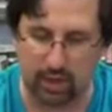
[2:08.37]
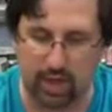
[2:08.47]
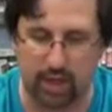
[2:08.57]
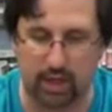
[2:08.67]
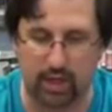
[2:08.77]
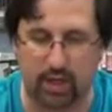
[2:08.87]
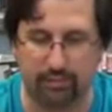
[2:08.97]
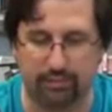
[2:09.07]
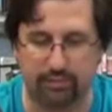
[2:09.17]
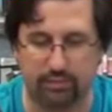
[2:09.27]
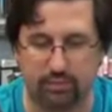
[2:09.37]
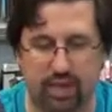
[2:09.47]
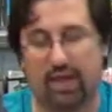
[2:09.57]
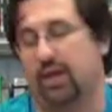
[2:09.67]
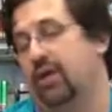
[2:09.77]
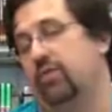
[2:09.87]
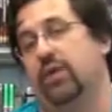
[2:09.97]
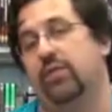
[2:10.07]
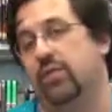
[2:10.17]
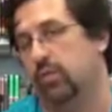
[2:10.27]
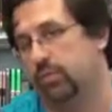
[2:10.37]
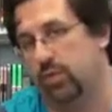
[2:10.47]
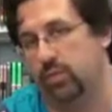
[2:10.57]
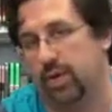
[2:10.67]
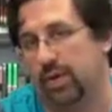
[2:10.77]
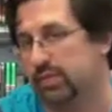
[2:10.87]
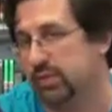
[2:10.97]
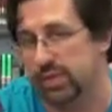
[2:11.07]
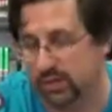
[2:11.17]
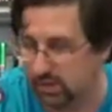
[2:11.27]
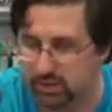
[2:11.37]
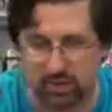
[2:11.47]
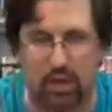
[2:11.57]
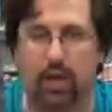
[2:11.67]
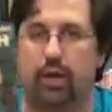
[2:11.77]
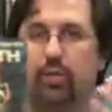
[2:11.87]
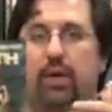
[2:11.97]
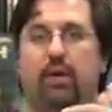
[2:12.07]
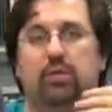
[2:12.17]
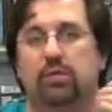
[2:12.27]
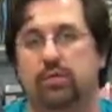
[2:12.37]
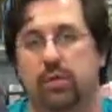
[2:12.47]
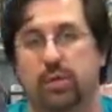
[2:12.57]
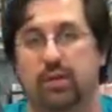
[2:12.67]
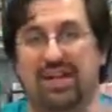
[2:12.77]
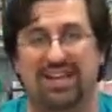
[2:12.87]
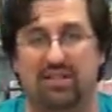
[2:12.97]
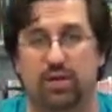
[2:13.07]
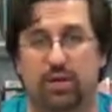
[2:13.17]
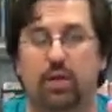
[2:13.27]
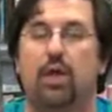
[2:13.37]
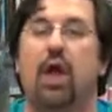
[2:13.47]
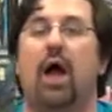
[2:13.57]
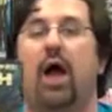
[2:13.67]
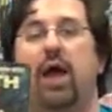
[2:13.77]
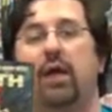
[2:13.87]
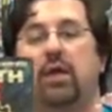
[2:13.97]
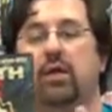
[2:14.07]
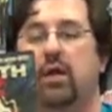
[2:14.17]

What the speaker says: And I really have no problems with this. I know some people, I